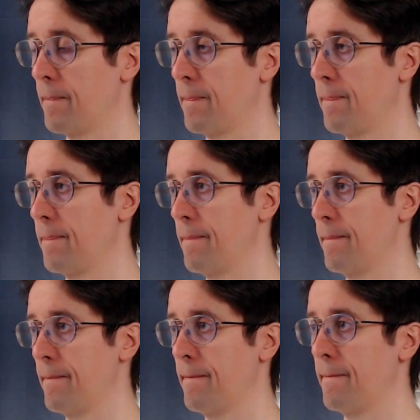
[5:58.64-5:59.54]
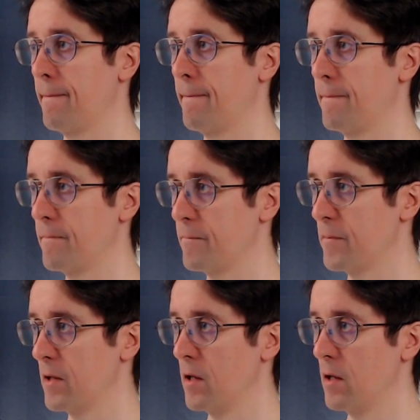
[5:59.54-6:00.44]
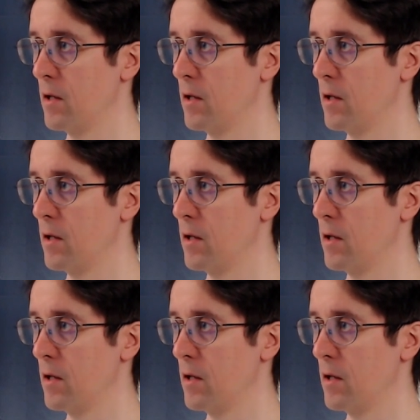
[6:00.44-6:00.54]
[no speech]